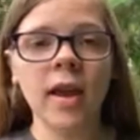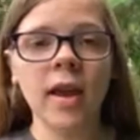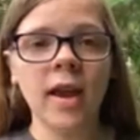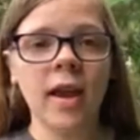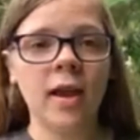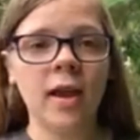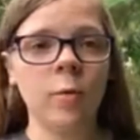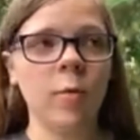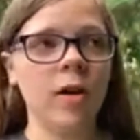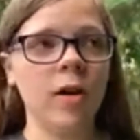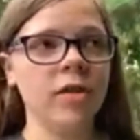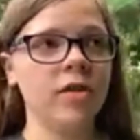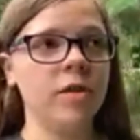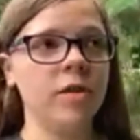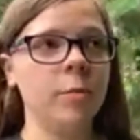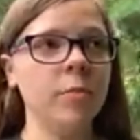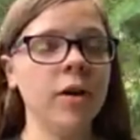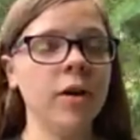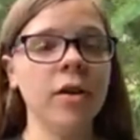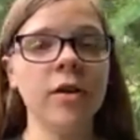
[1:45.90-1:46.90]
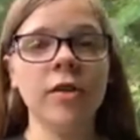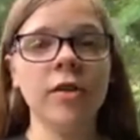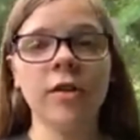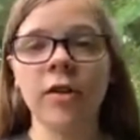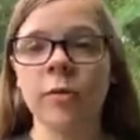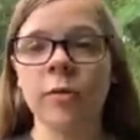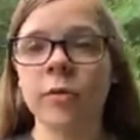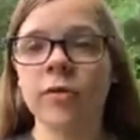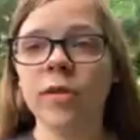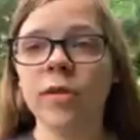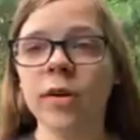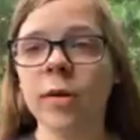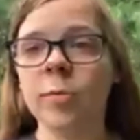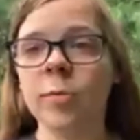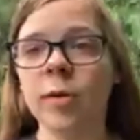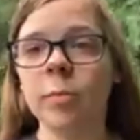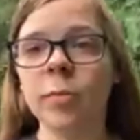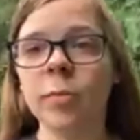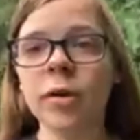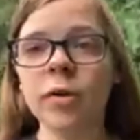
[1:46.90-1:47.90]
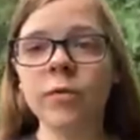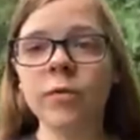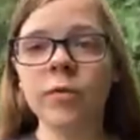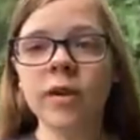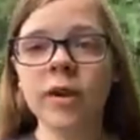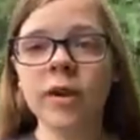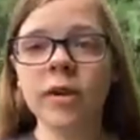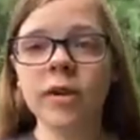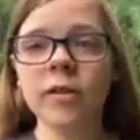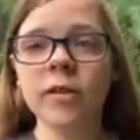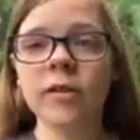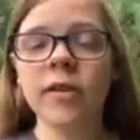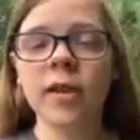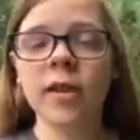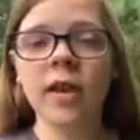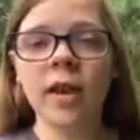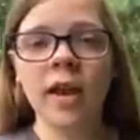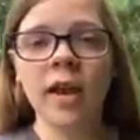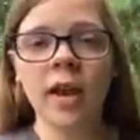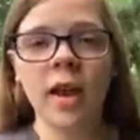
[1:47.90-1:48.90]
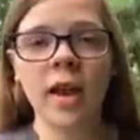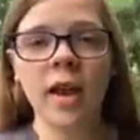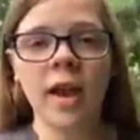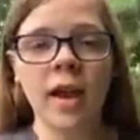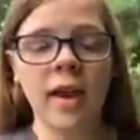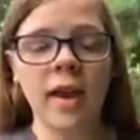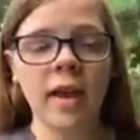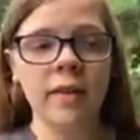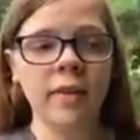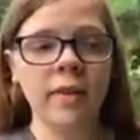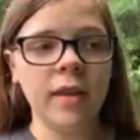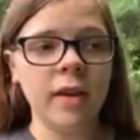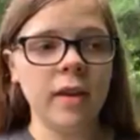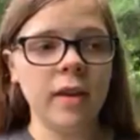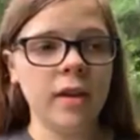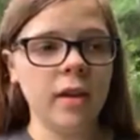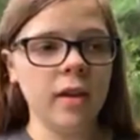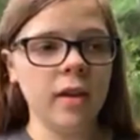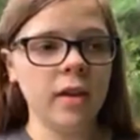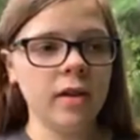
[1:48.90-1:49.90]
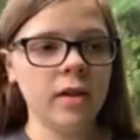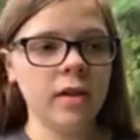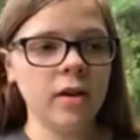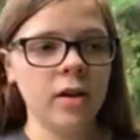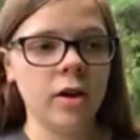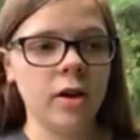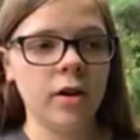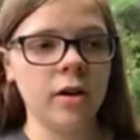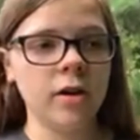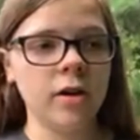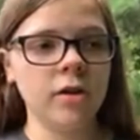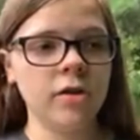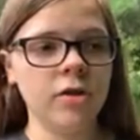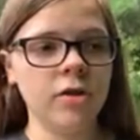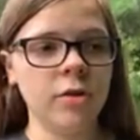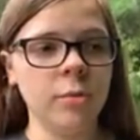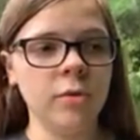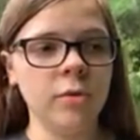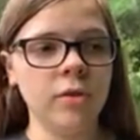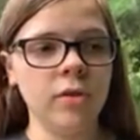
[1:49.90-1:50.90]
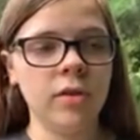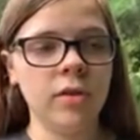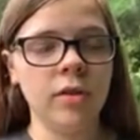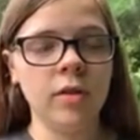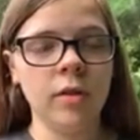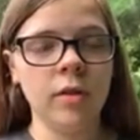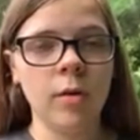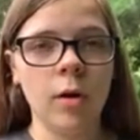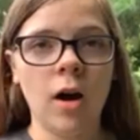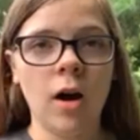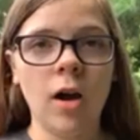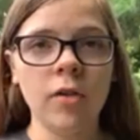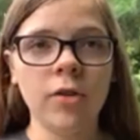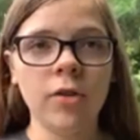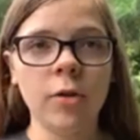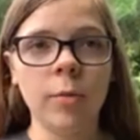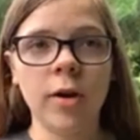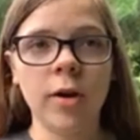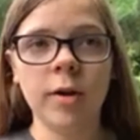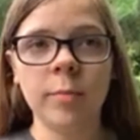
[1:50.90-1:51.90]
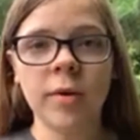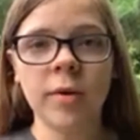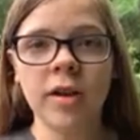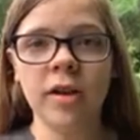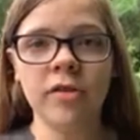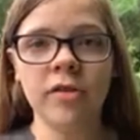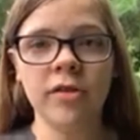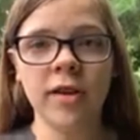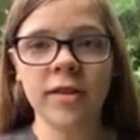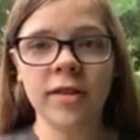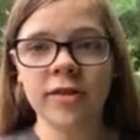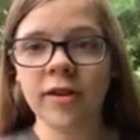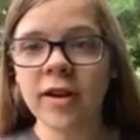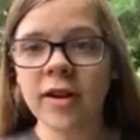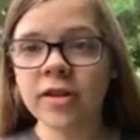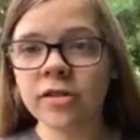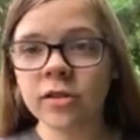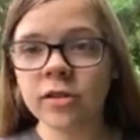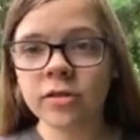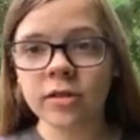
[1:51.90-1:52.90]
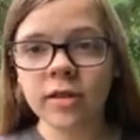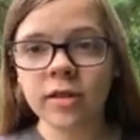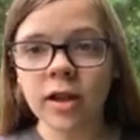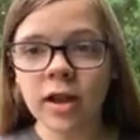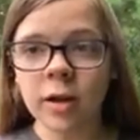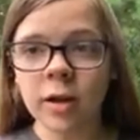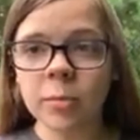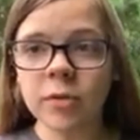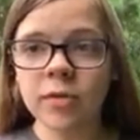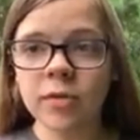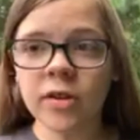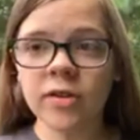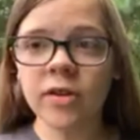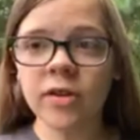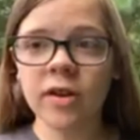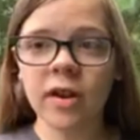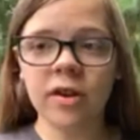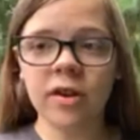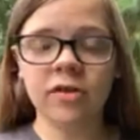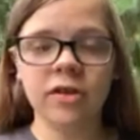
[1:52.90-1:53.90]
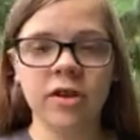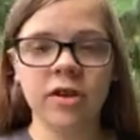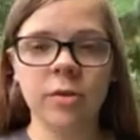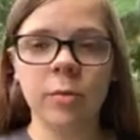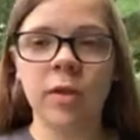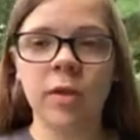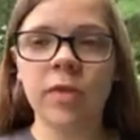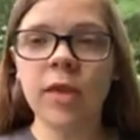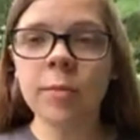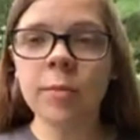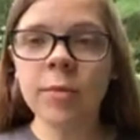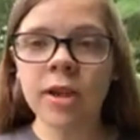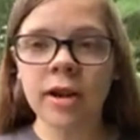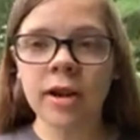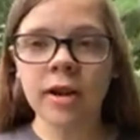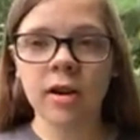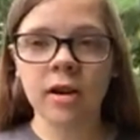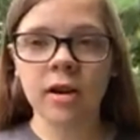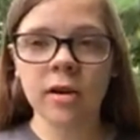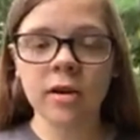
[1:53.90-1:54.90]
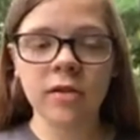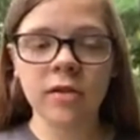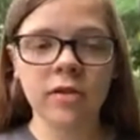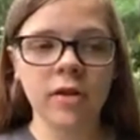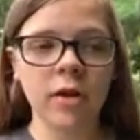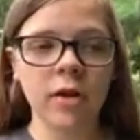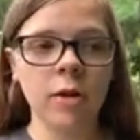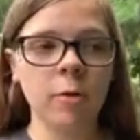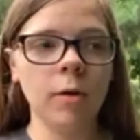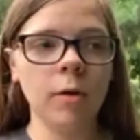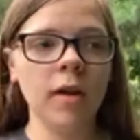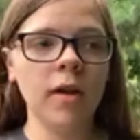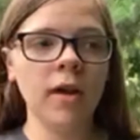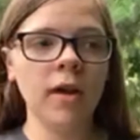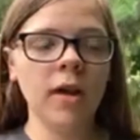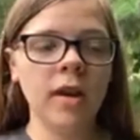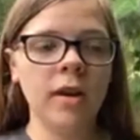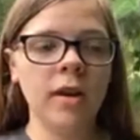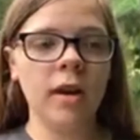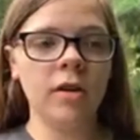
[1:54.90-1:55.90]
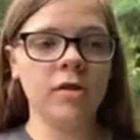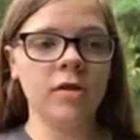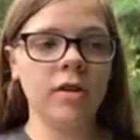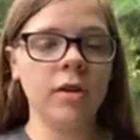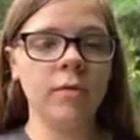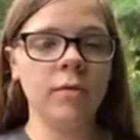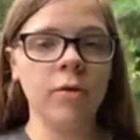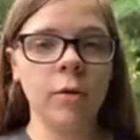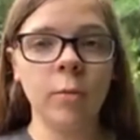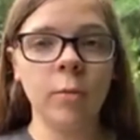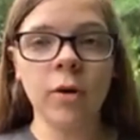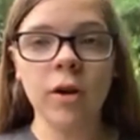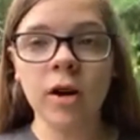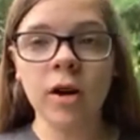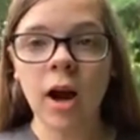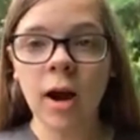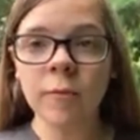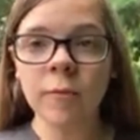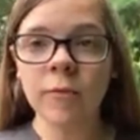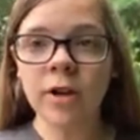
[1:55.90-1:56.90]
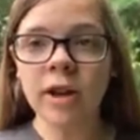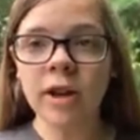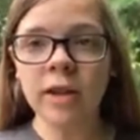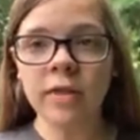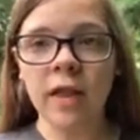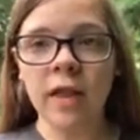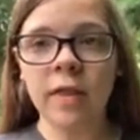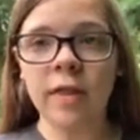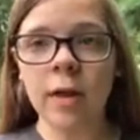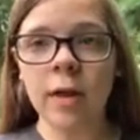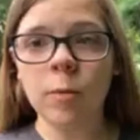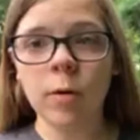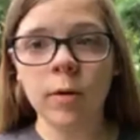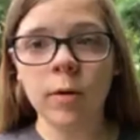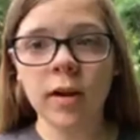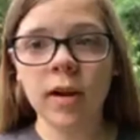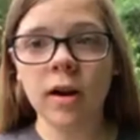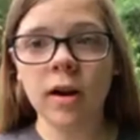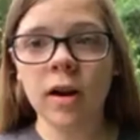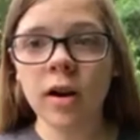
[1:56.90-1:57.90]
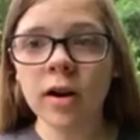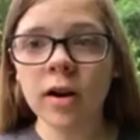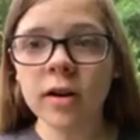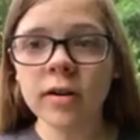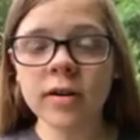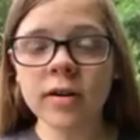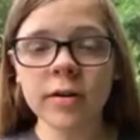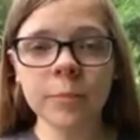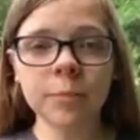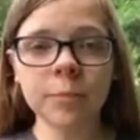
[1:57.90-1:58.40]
and watch the birds because we filled up the bird feeders and then her she was also worried because she has grandchildren that come and visit and she didn't want them getting hurt so now she can feel more confident that they won't get hurt